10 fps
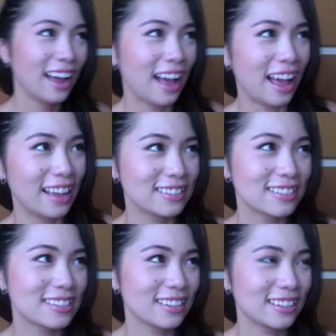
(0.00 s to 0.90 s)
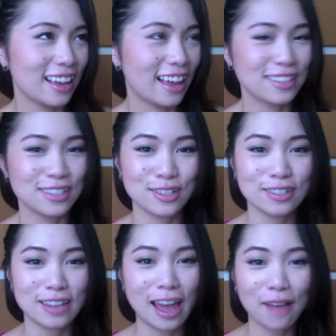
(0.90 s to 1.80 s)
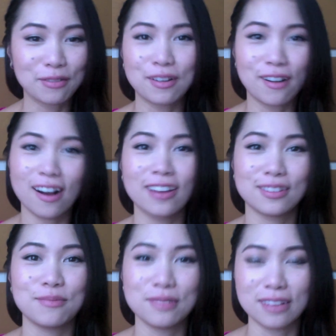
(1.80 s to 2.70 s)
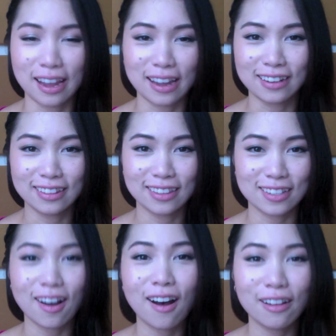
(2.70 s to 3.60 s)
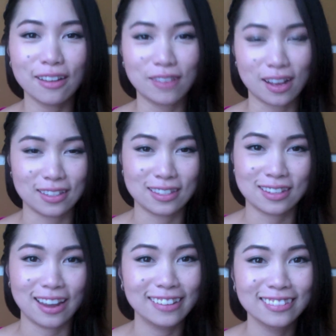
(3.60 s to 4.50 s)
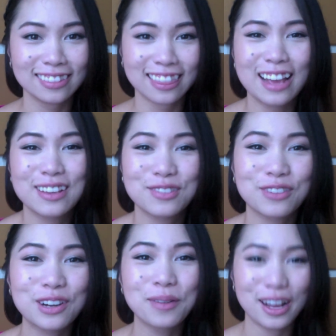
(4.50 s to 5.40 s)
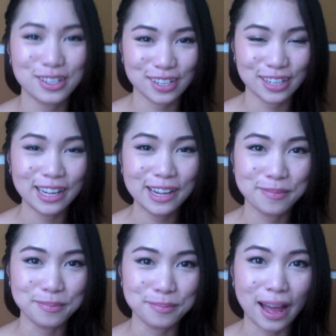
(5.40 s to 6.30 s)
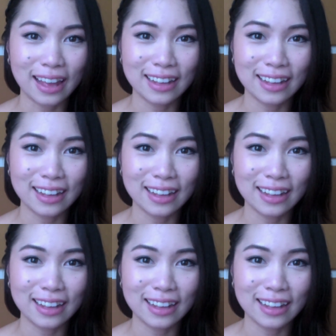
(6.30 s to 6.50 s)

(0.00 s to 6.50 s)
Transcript: and just have an awesome day. That's all I've got to say. Thanks for watching. Bye.